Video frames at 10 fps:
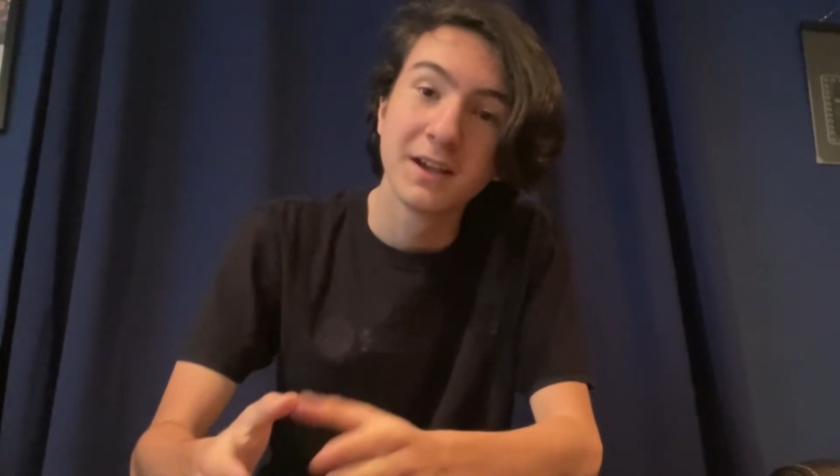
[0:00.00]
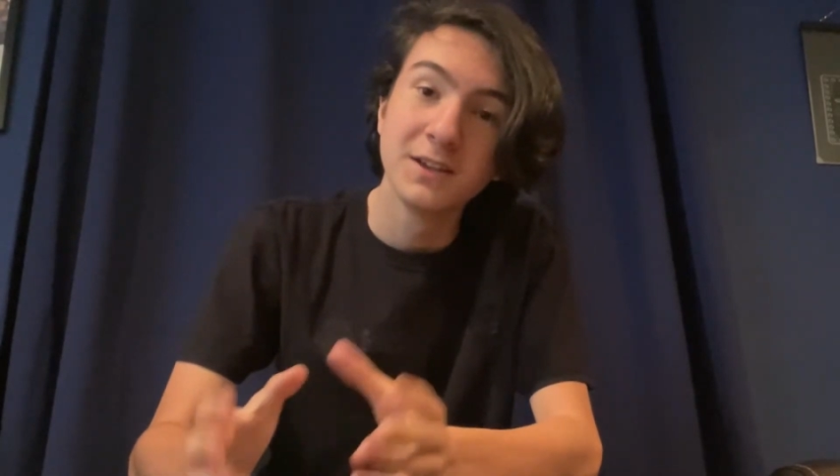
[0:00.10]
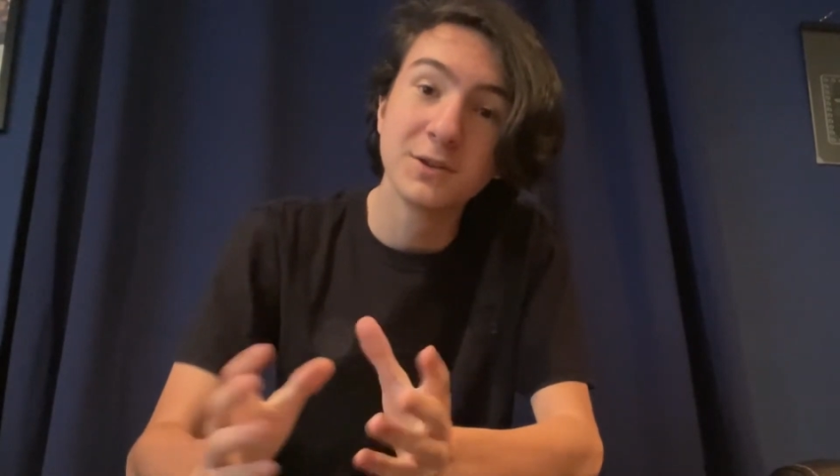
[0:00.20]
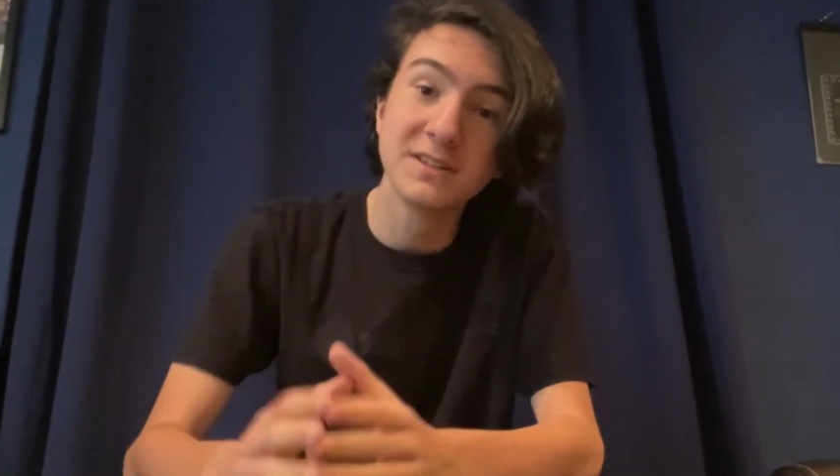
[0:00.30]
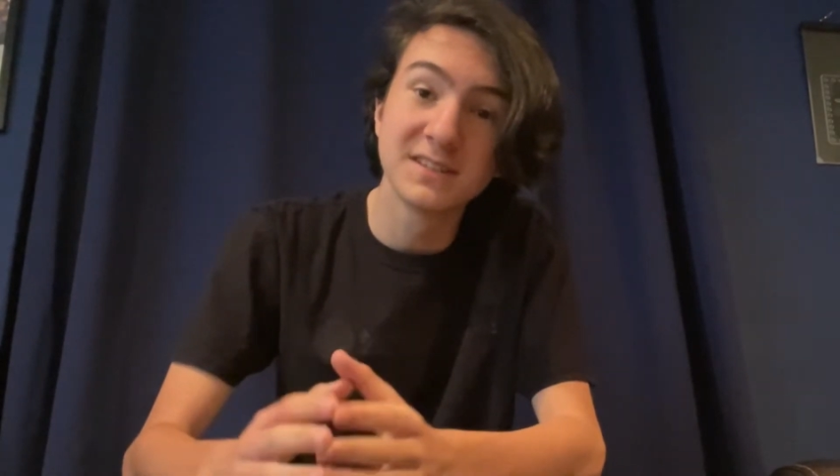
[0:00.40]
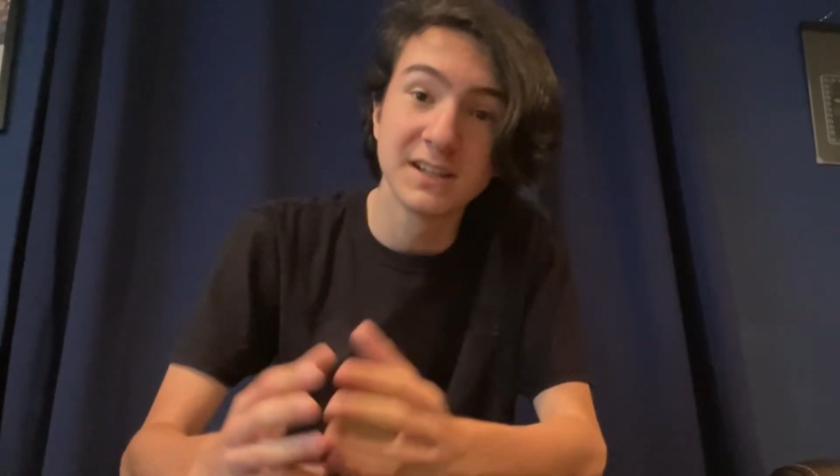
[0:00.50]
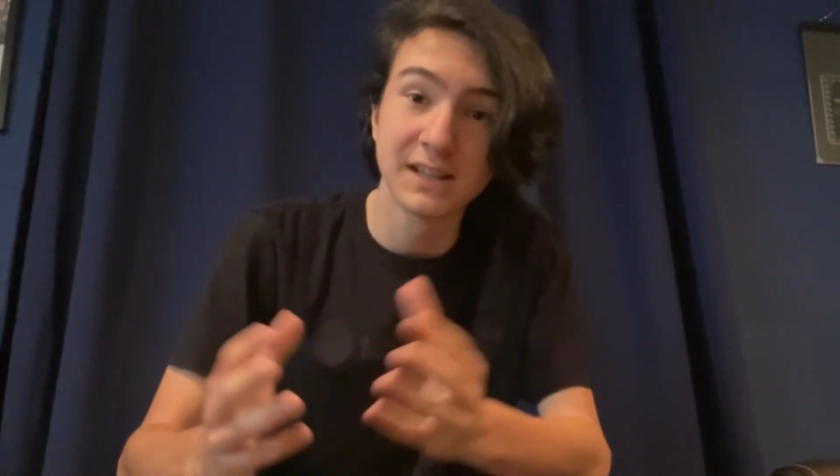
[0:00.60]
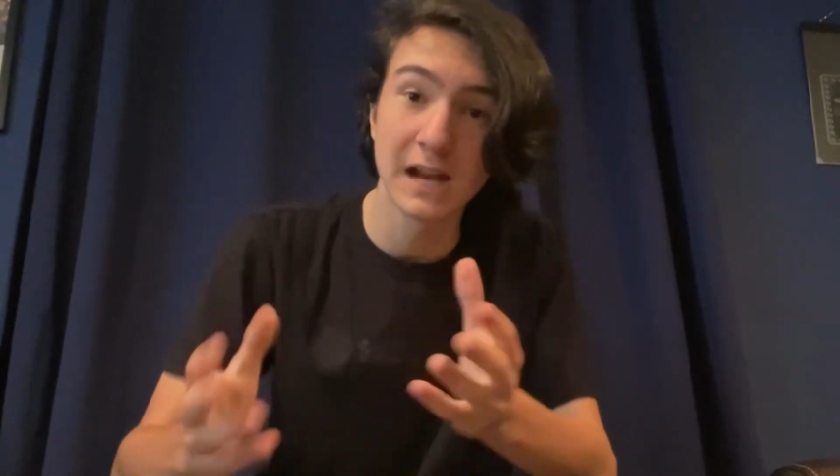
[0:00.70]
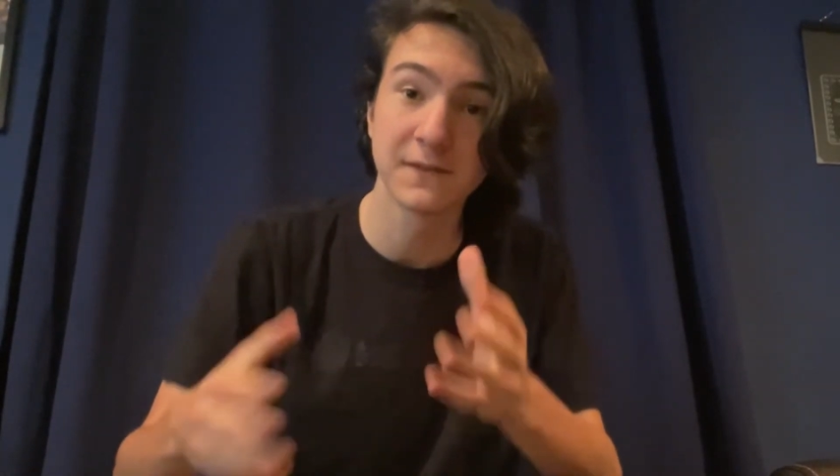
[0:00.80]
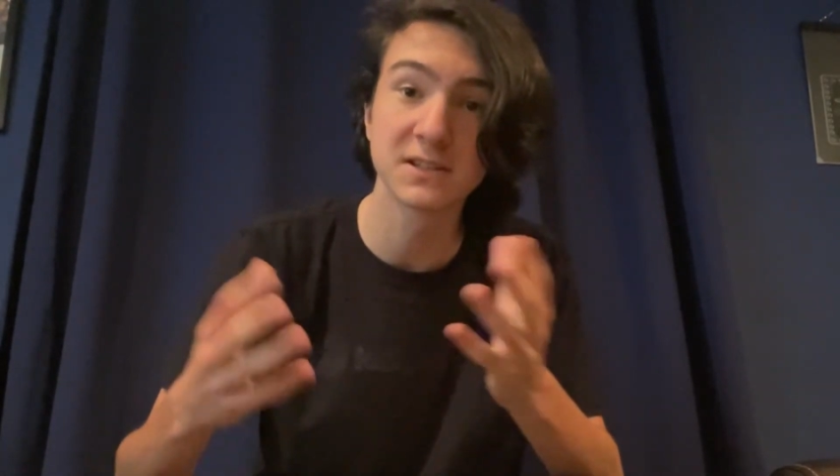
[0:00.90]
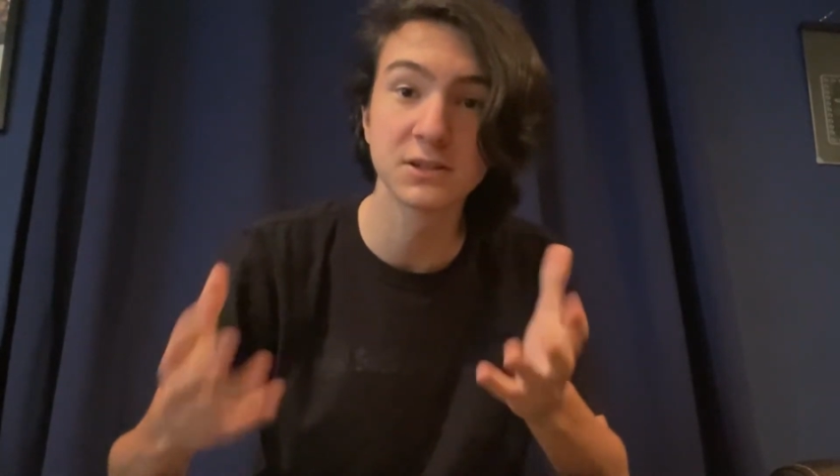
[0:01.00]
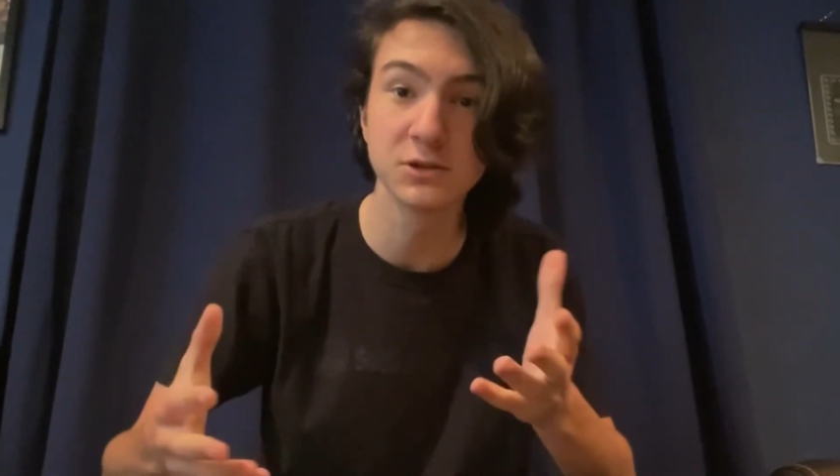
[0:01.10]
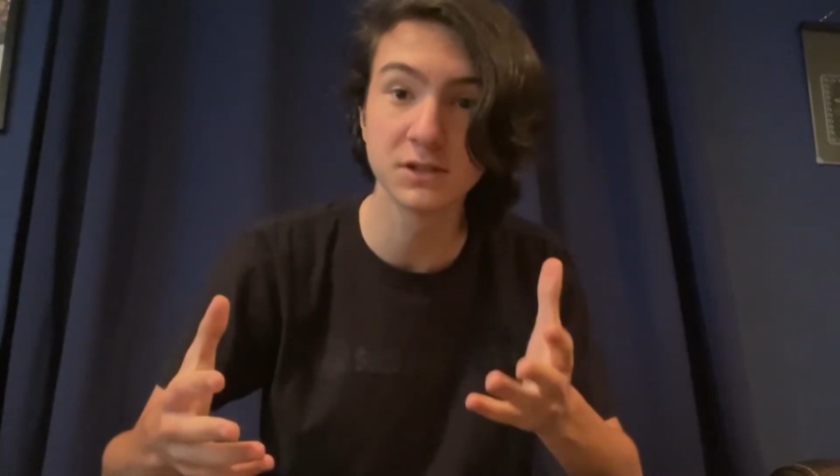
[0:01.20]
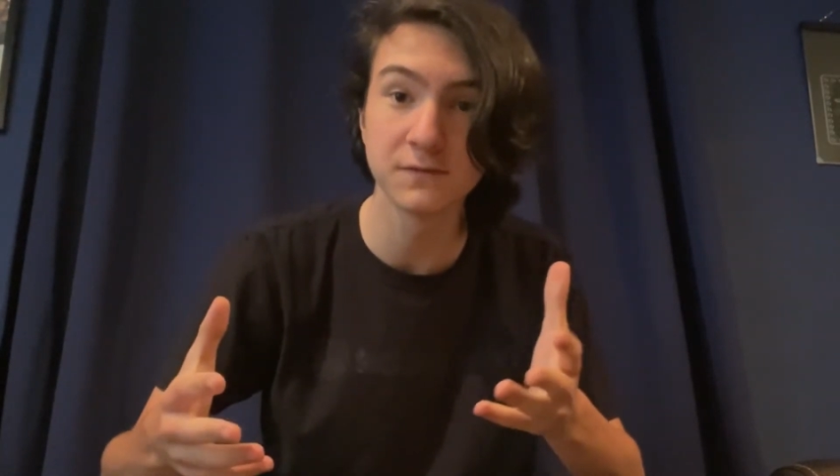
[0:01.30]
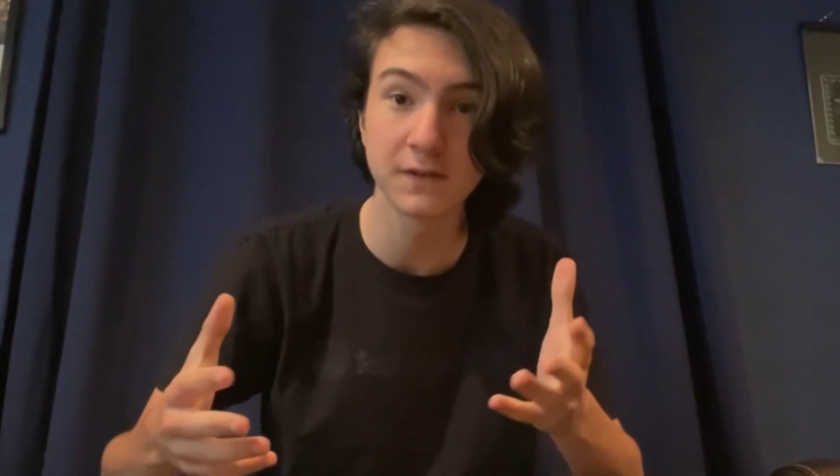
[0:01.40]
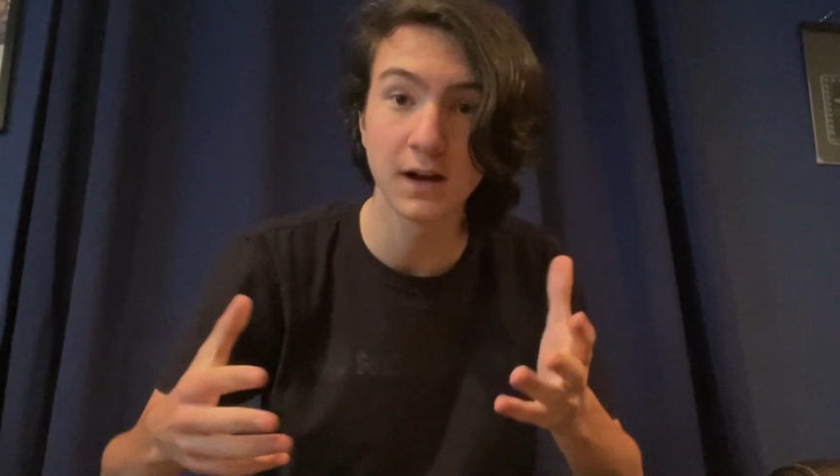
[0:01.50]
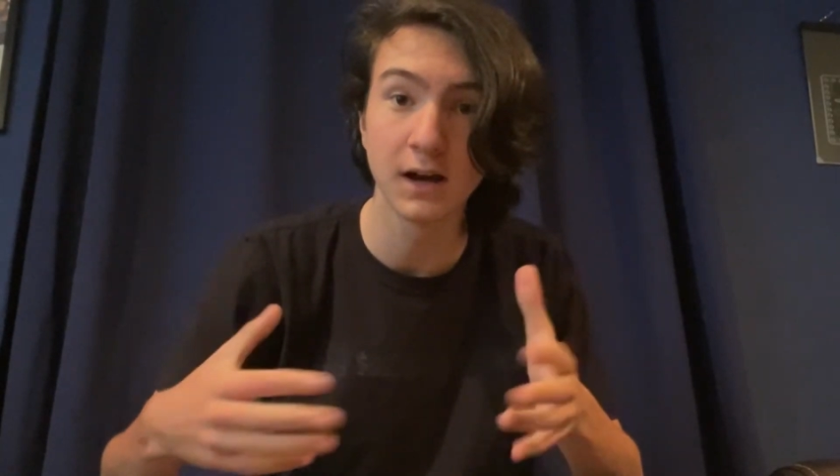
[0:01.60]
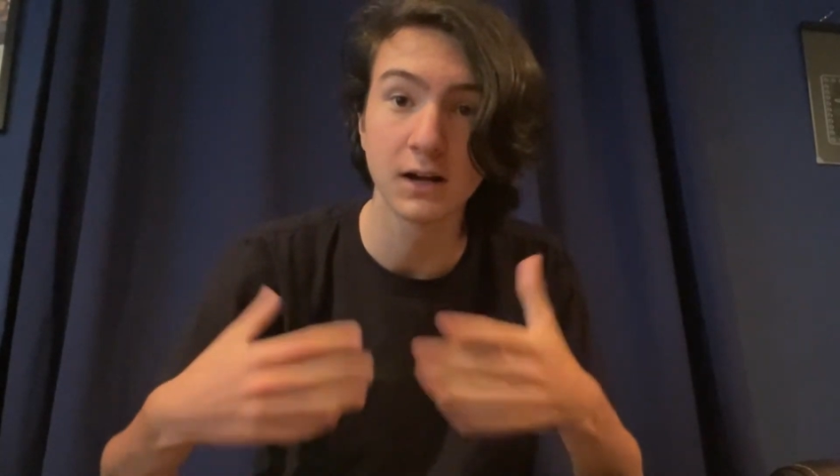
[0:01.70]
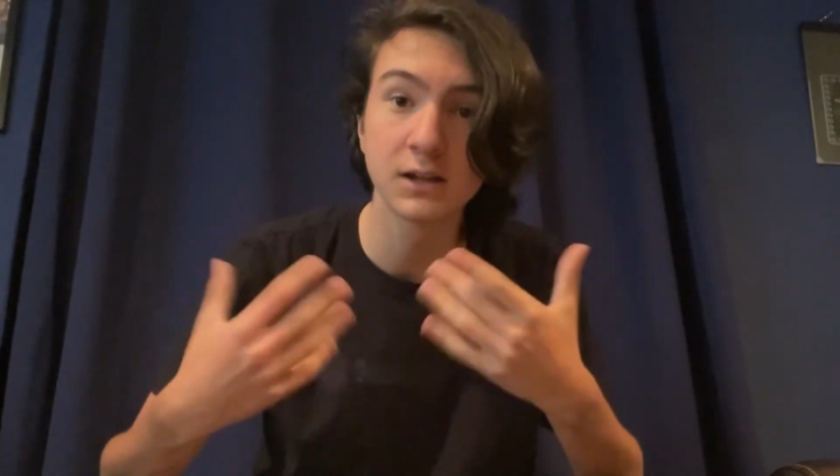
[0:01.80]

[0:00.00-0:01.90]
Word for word: you can see a lot of exclusive uh,